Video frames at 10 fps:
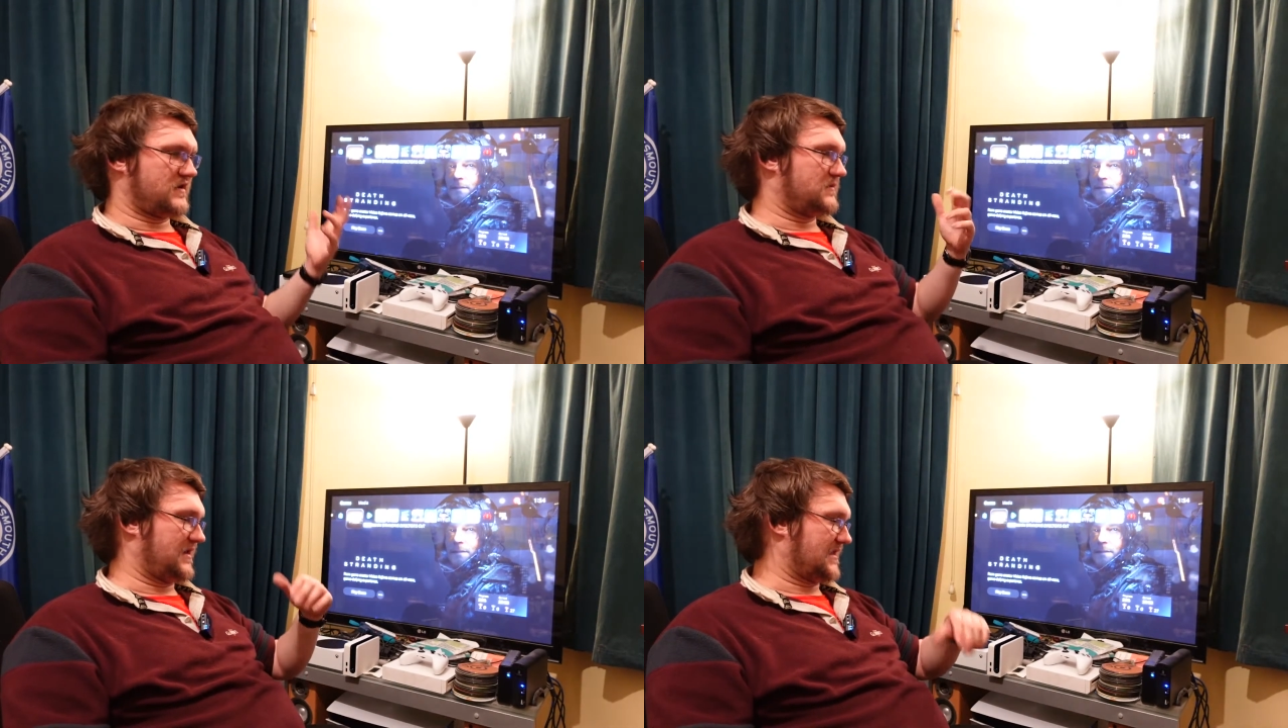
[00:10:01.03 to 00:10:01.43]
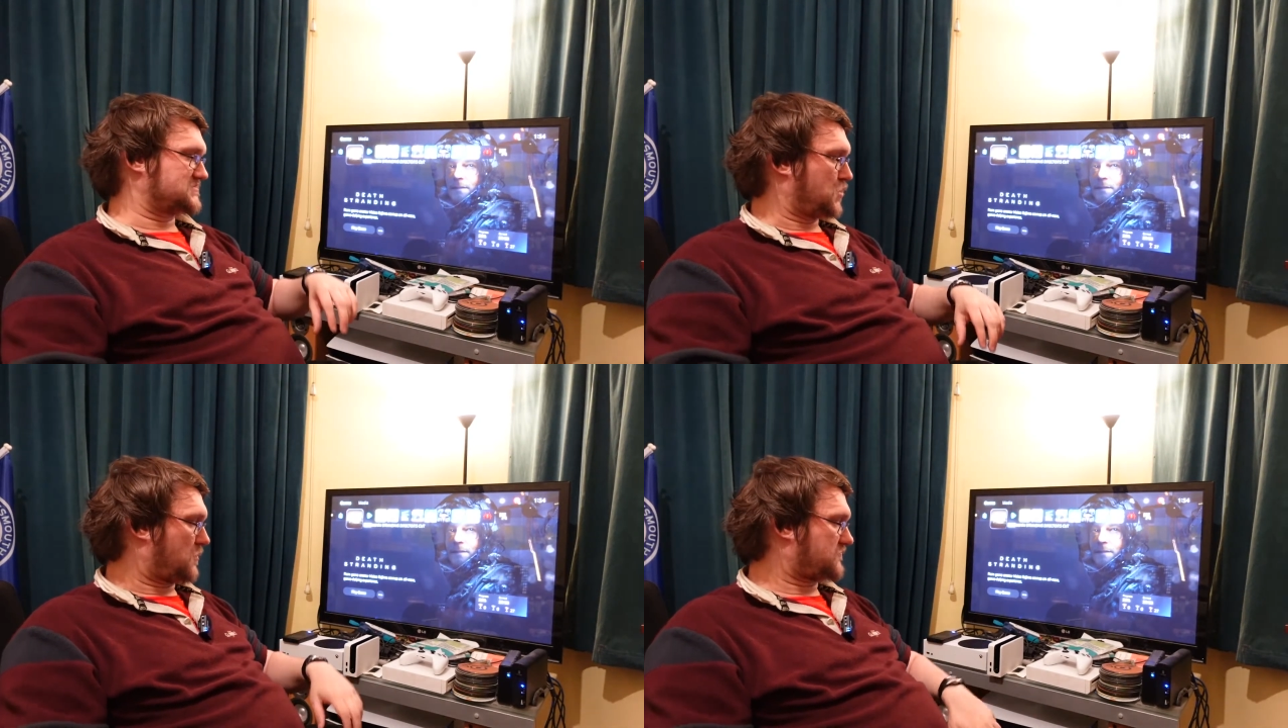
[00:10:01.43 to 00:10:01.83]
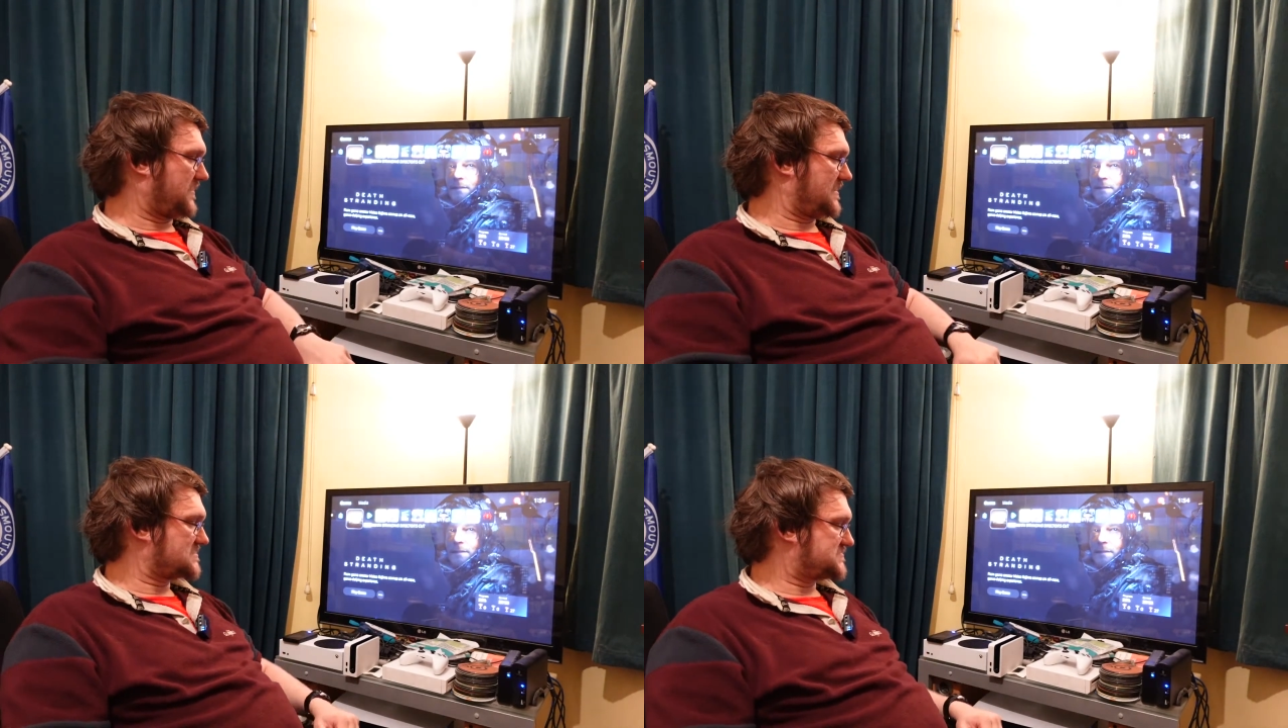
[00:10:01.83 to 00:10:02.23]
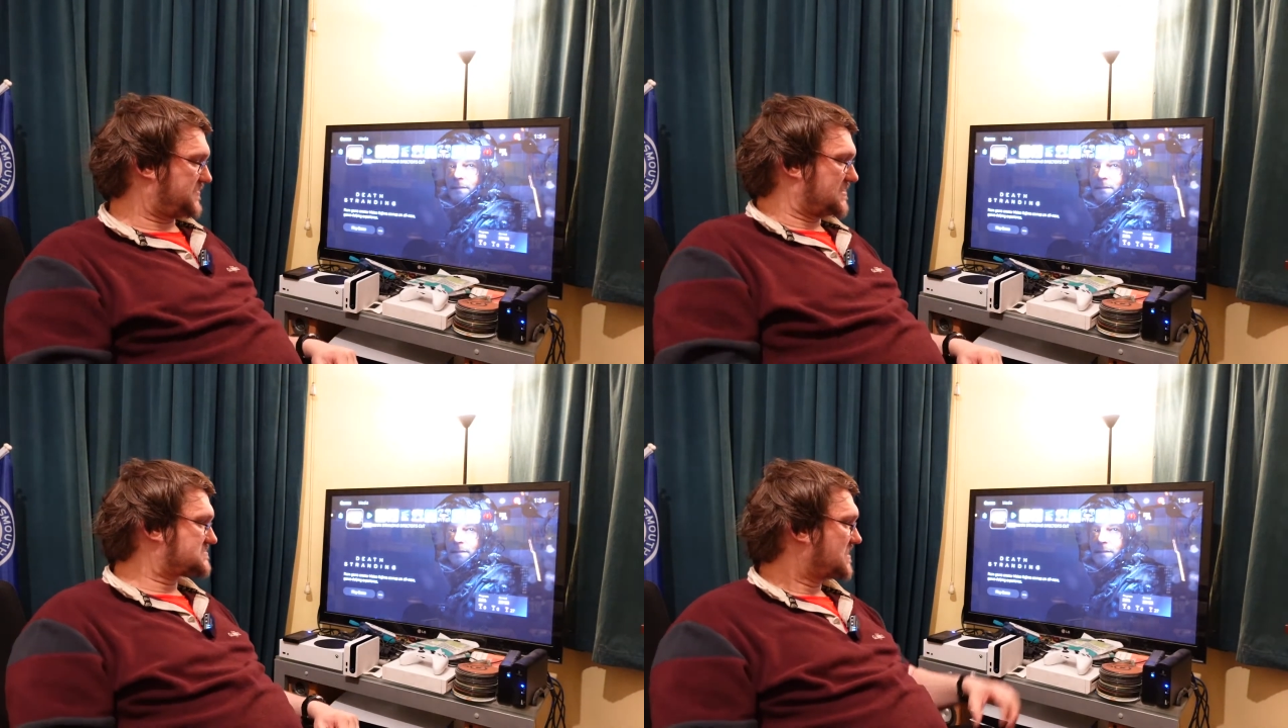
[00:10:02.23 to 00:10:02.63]
I mean it is Norman Reedus,
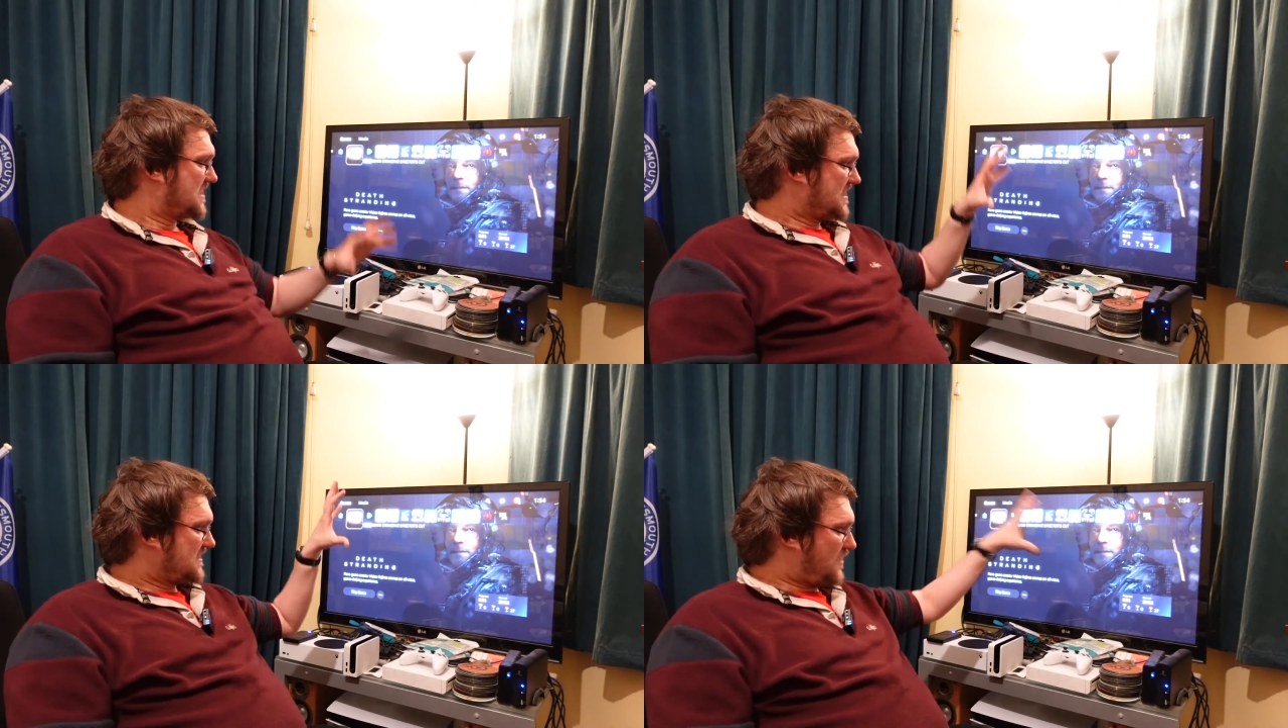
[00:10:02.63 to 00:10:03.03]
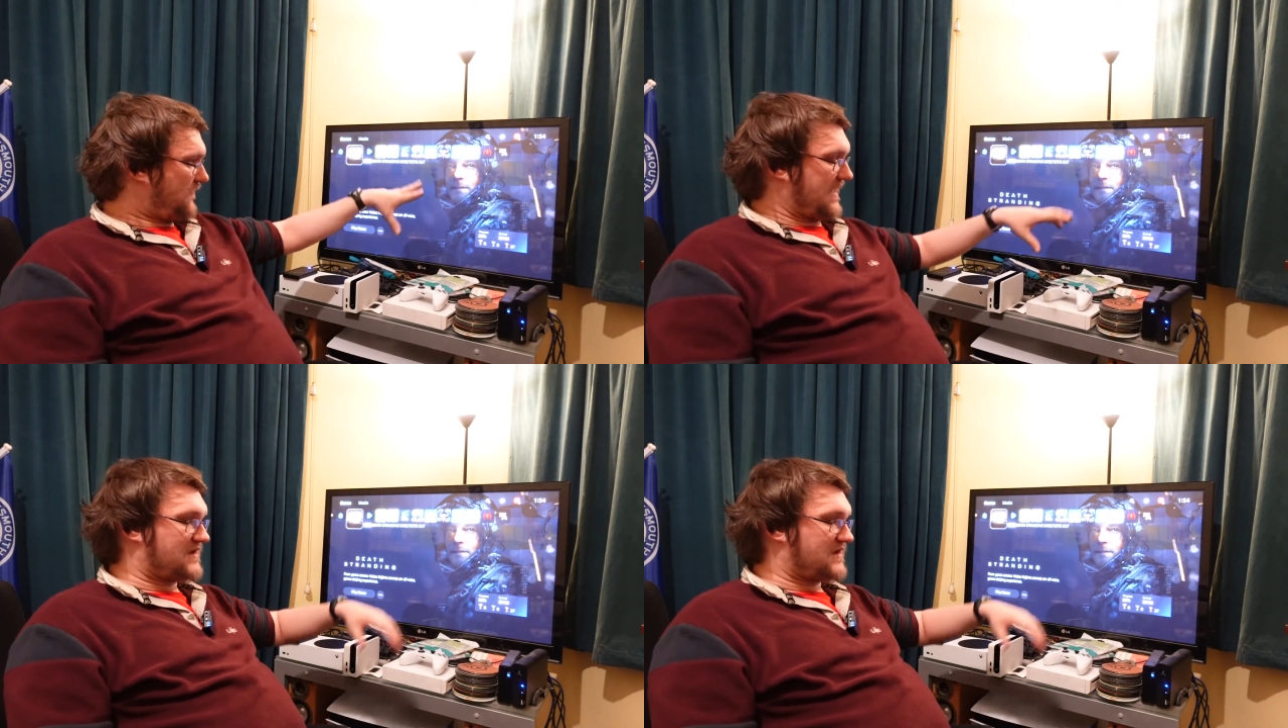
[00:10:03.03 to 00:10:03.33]
but on the